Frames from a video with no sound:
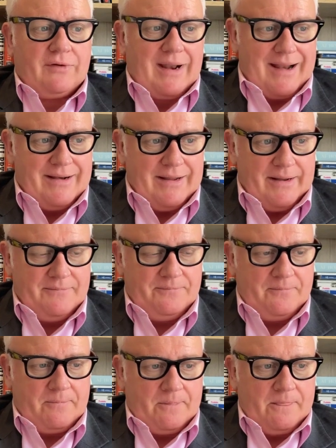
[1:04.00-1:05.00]
landing.
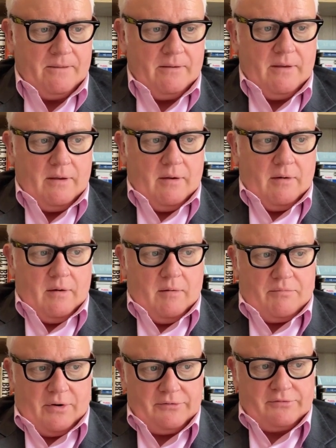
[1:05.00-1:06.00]

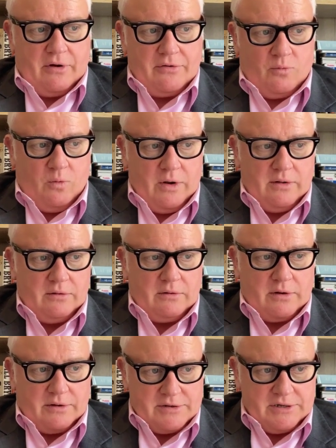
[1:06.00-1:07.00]
Price growth will
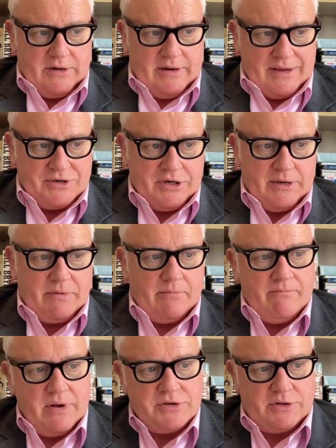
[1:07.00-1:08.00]
continue next year, but
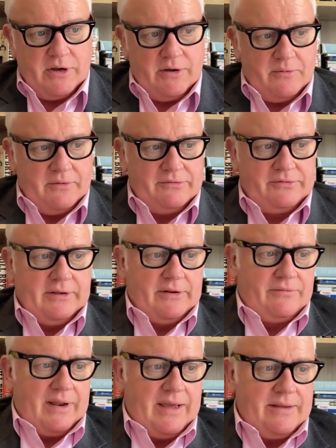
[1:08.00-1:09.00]
much lower than we've seen
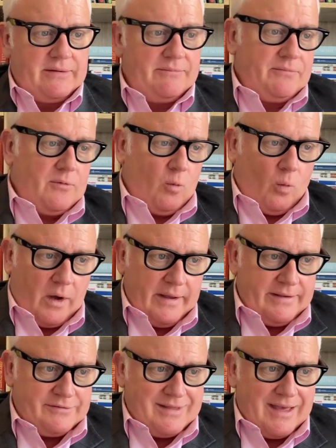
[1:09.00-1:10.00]
of late. Why
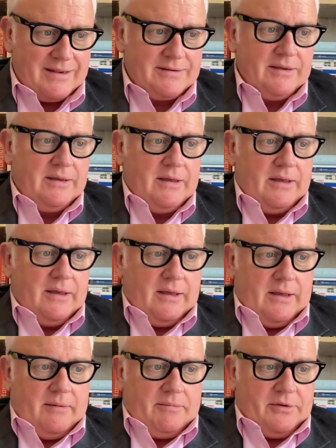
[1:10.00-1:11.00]
is that?
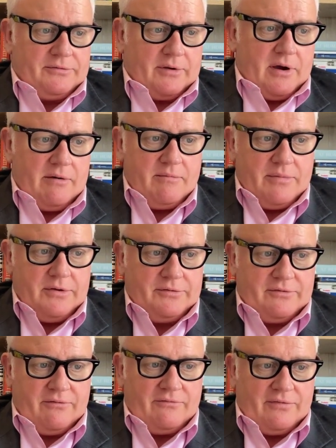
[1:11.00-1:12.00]
Because the current burst
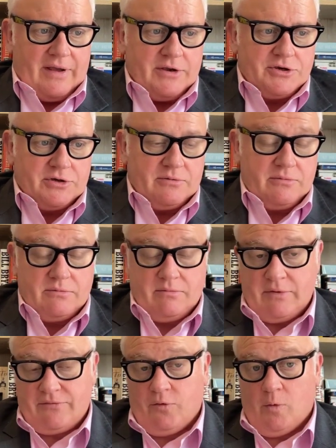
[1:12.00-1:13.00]
of inflation,
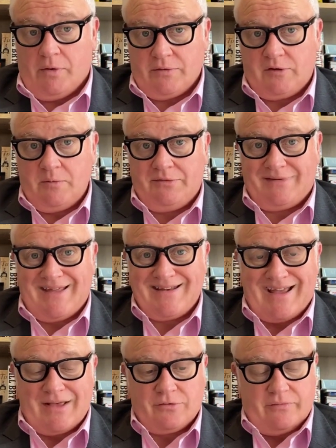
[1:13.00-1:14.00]
it's 4.2%
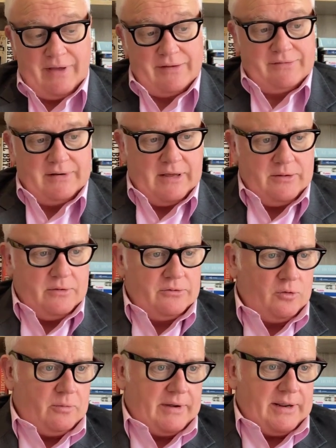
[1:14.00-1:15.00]
as of yesterday, they were
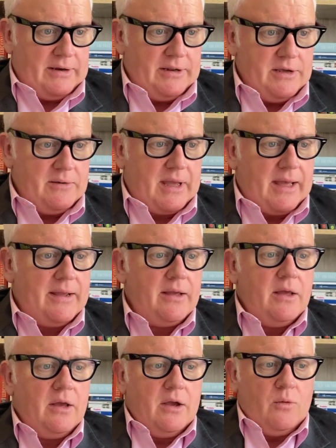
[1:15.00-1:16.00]
talking about it in the UK,
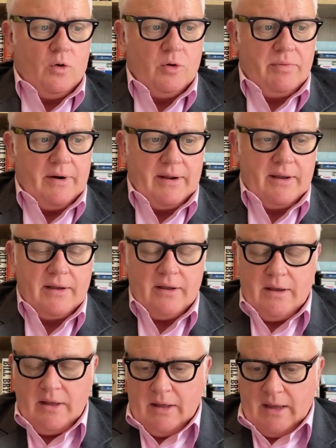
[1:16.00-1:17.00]
will bring
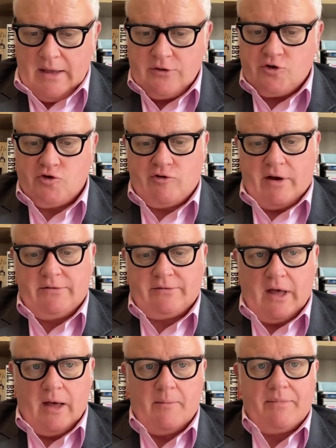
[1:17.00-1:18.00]
interest rates
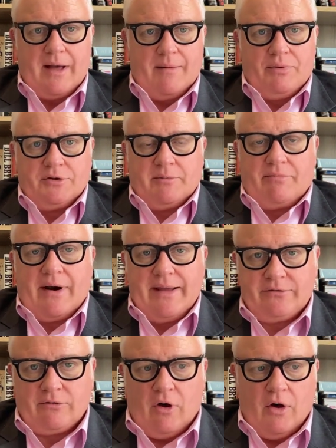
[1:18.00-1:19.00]
up and put the
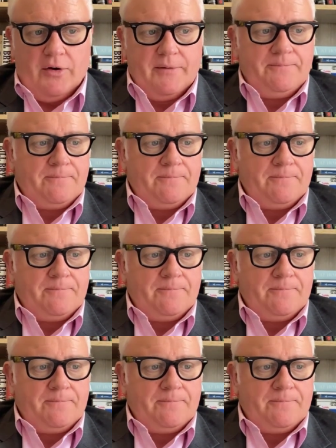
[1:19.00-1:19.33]
brakes on.